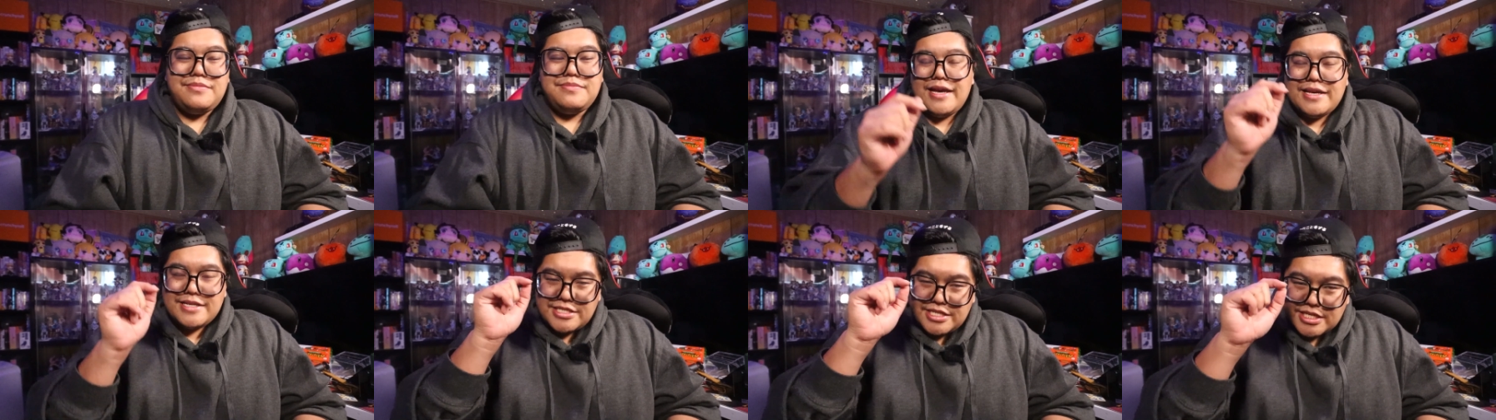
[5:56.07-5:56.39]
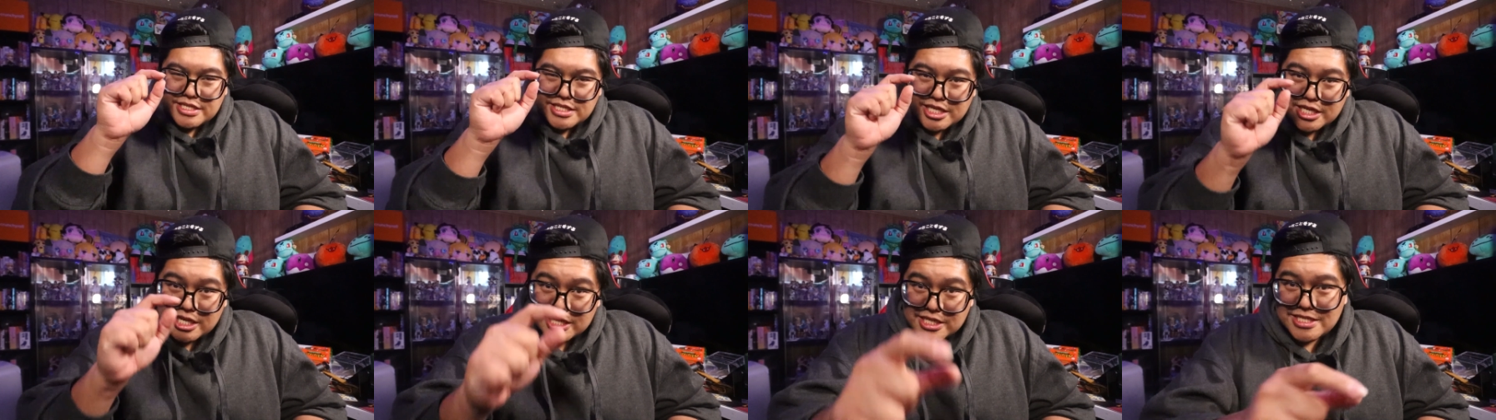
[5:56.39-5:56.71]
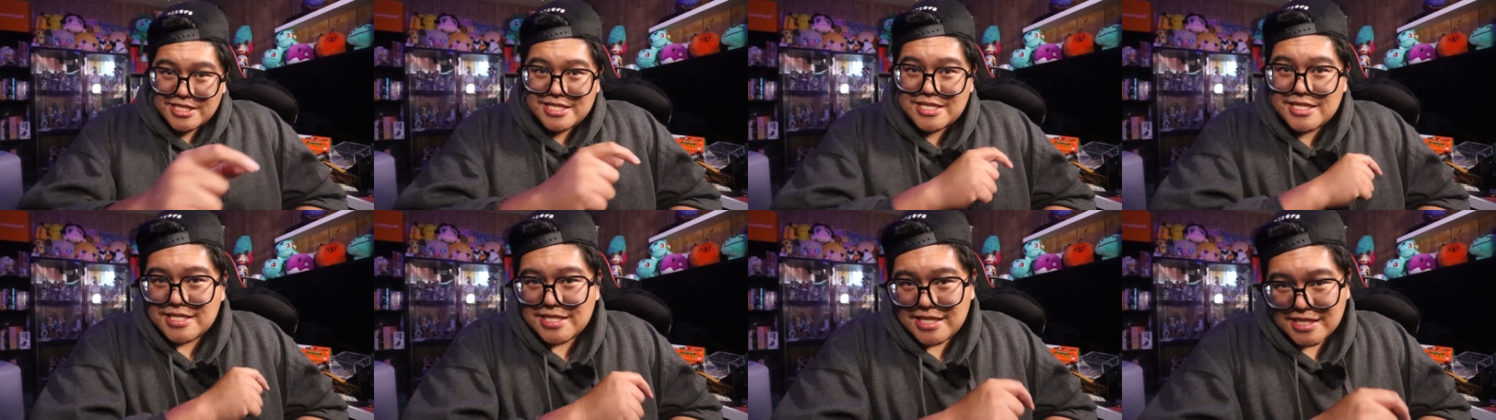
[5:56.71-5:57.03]
It's just the
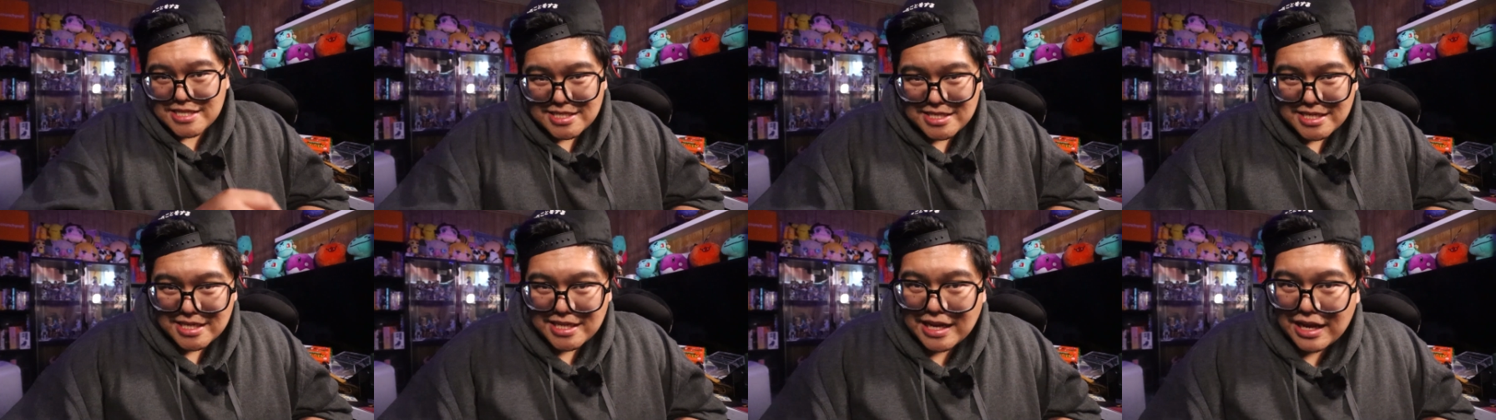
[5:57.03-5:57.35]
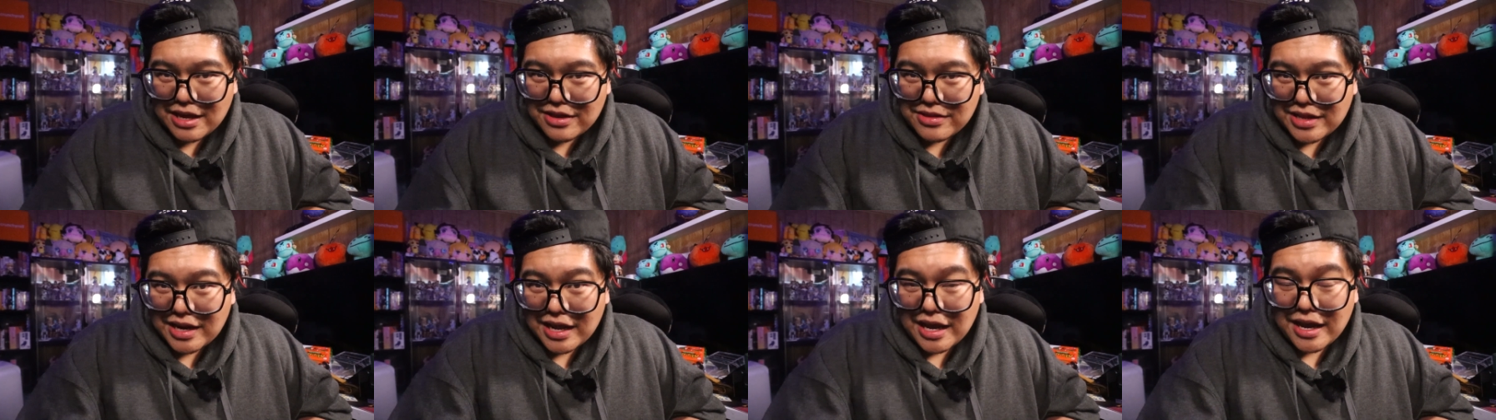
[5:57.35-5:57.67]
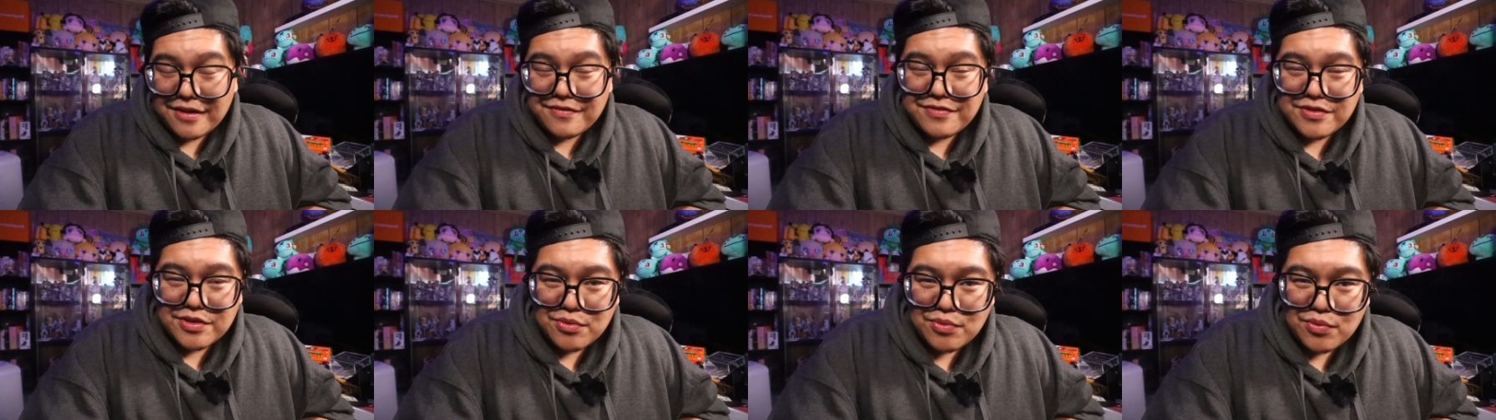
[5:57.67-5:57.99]
consistency now that I
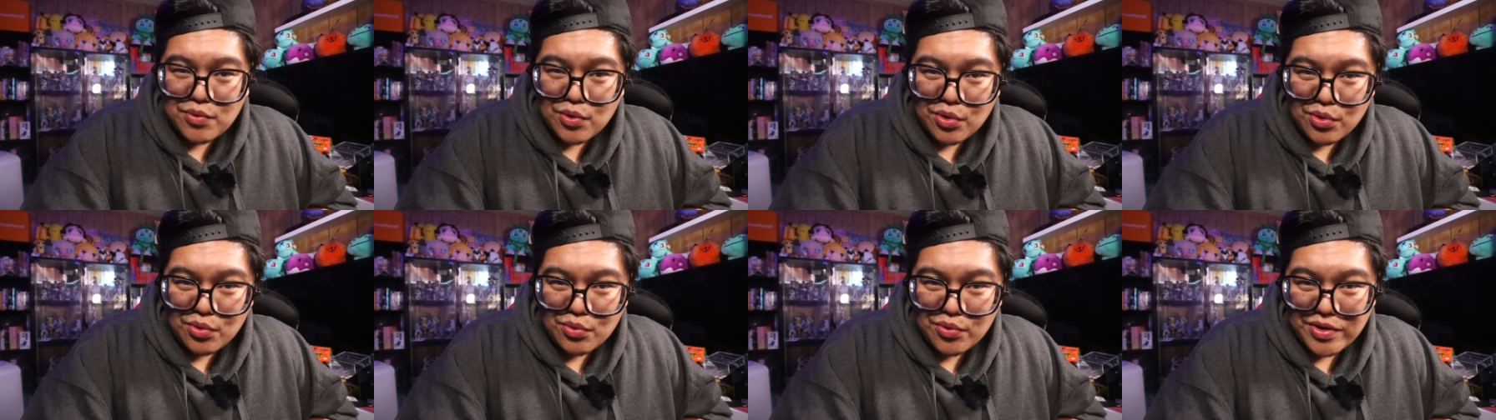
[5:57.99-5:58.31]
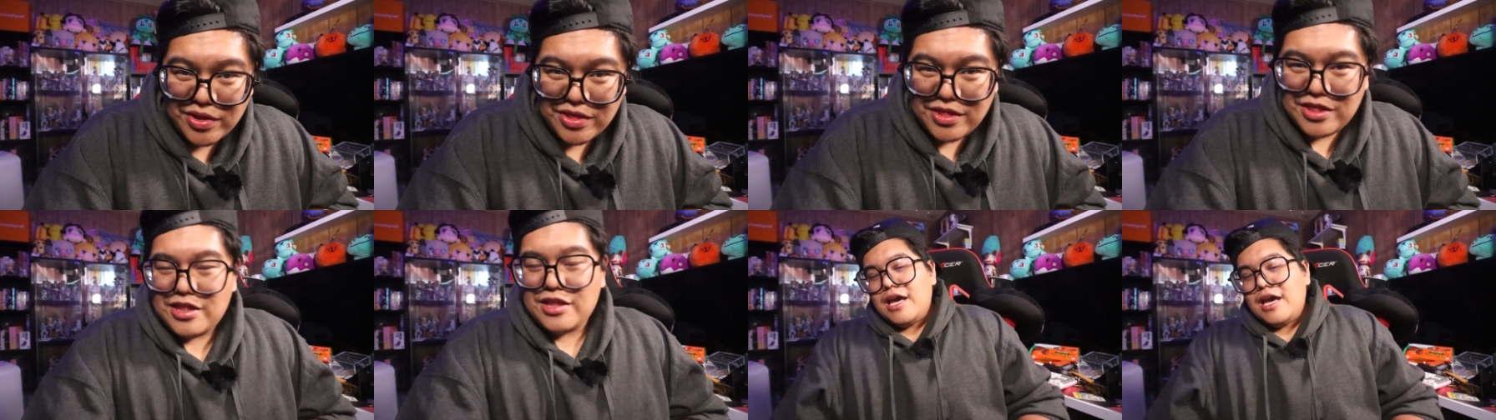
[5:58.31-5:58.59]
have to work with.